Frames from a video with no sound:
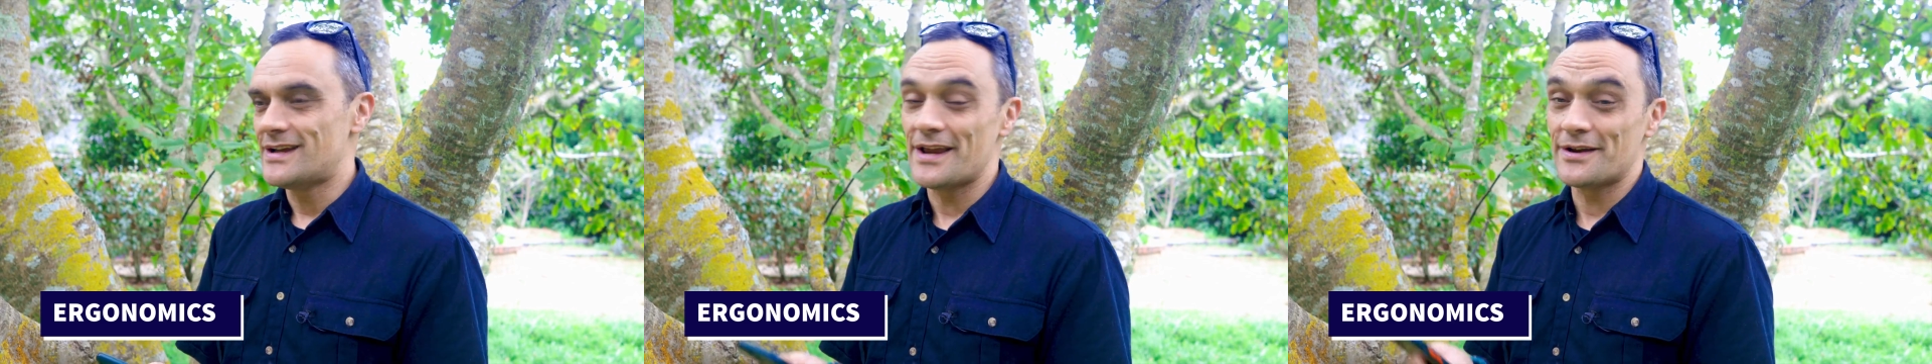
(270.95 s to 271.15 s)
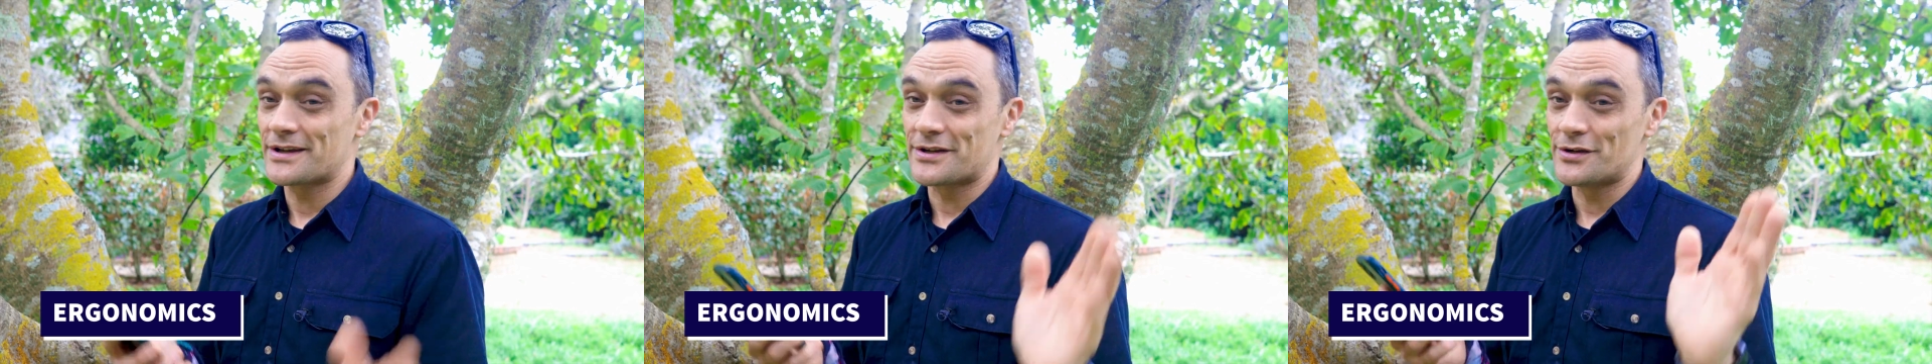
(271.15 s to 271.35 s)

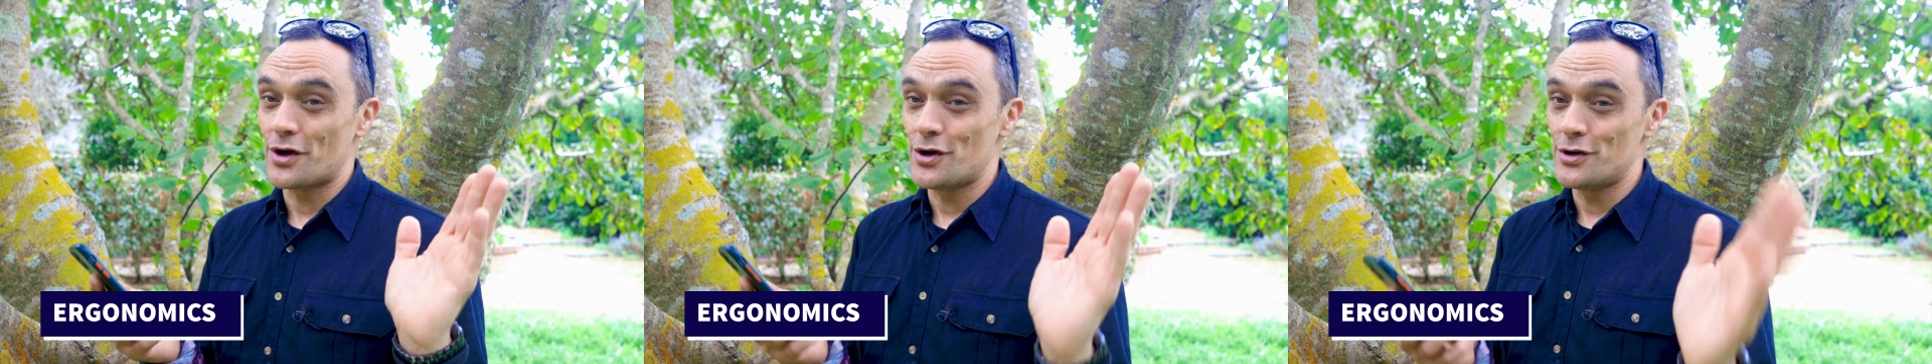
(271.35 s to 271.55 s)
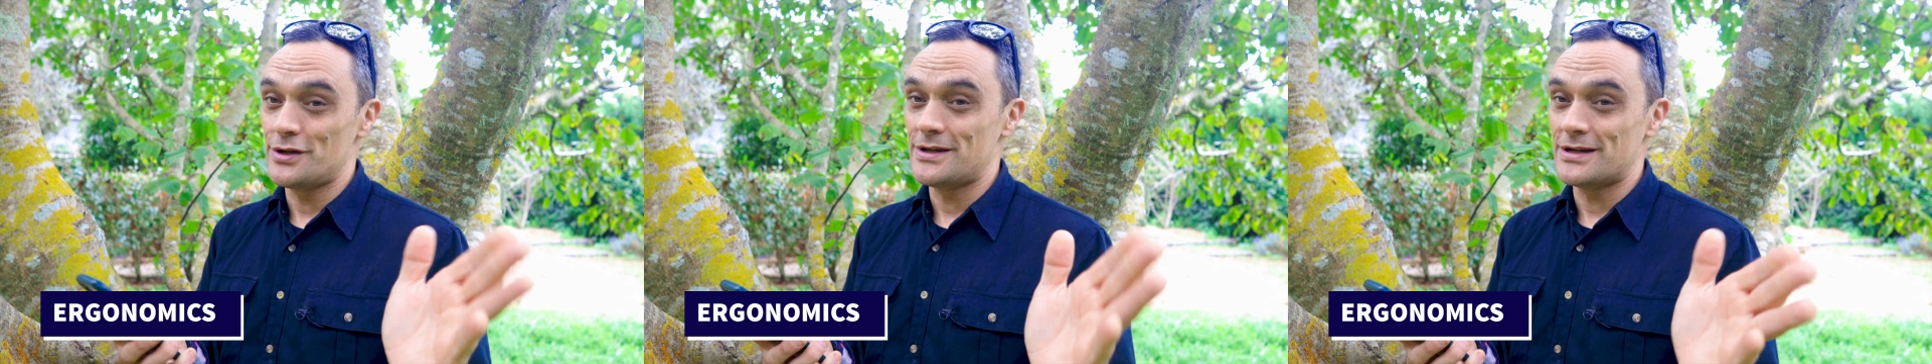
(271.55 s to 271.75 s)
and I can
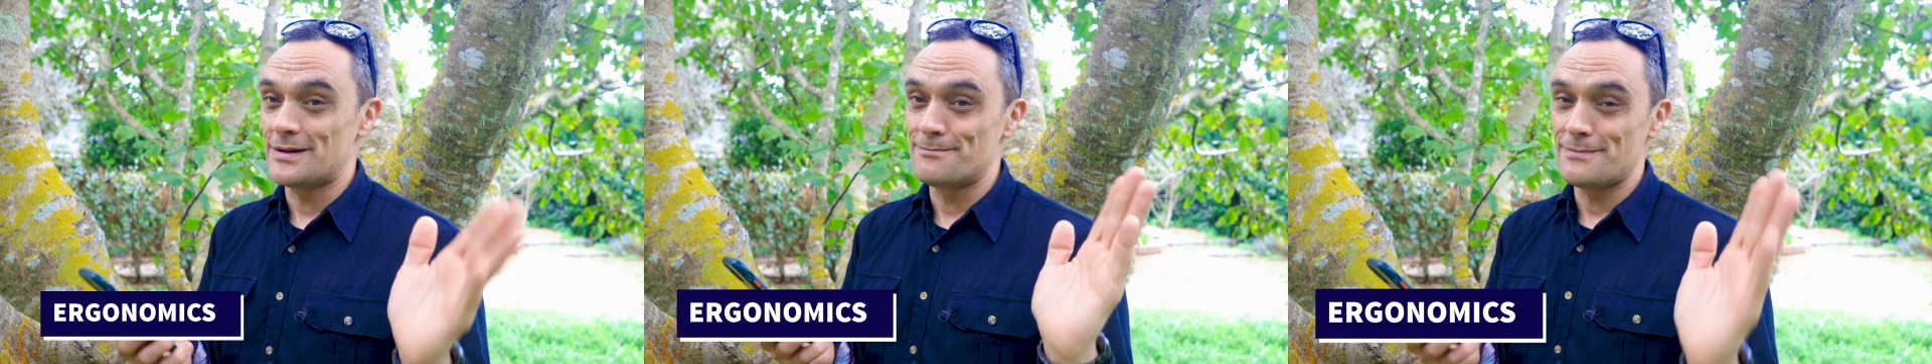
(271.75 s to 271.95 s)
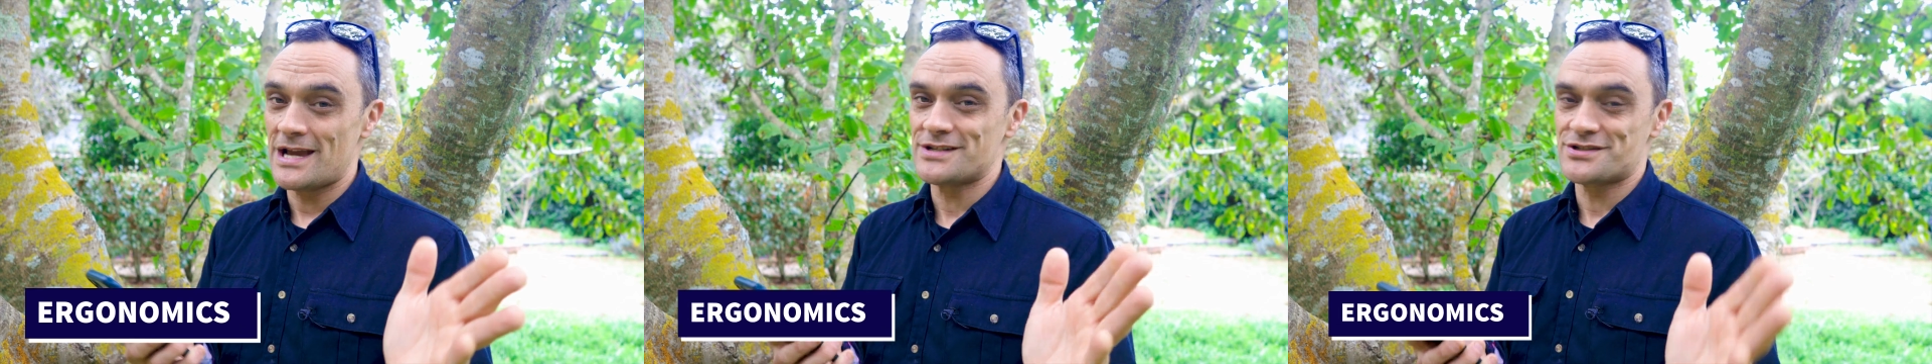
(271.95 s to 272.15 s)
only
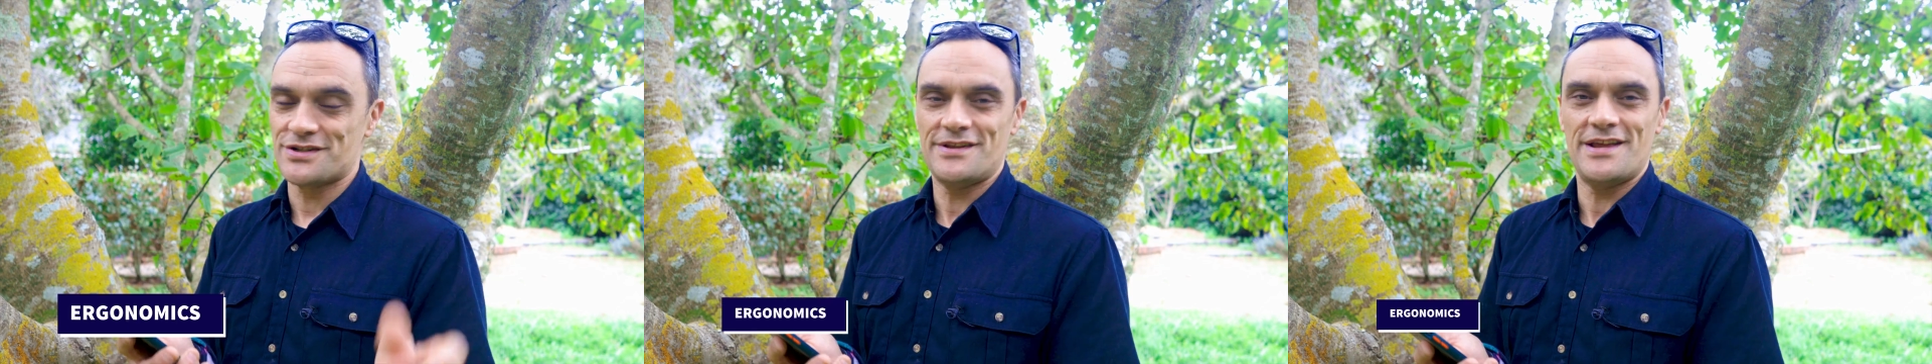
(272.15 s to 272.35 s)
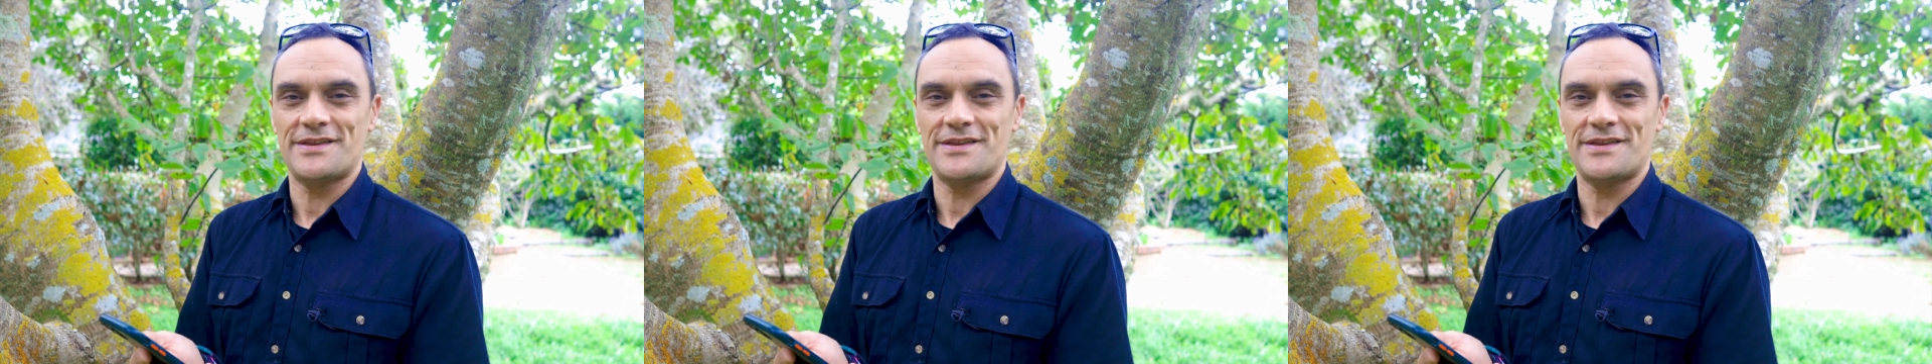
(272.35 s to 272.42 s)
imagine